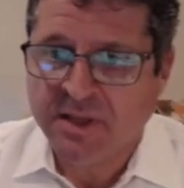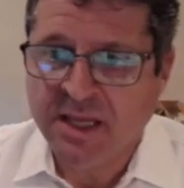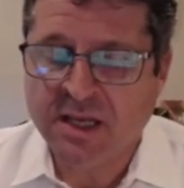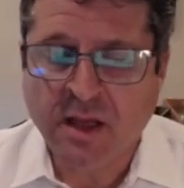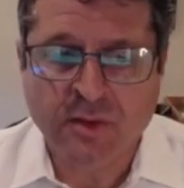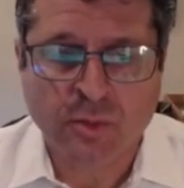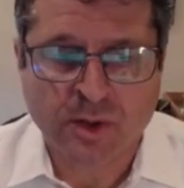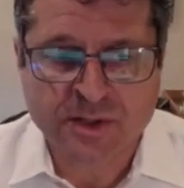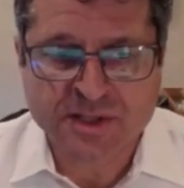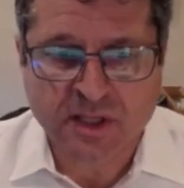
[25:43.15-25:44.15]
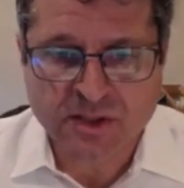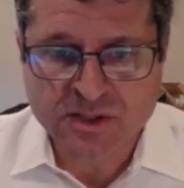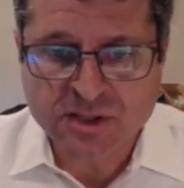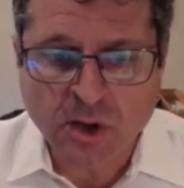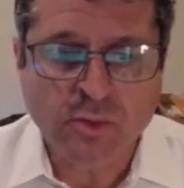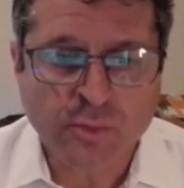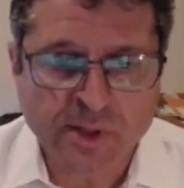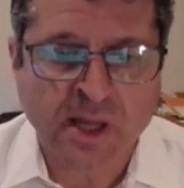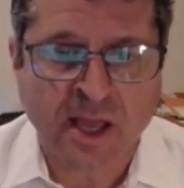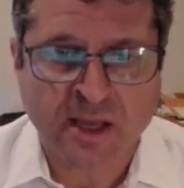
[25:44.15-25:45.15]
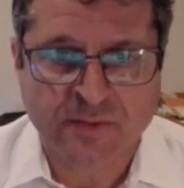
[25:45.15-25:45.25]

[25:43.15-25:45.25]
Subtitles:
In other words, don't rely on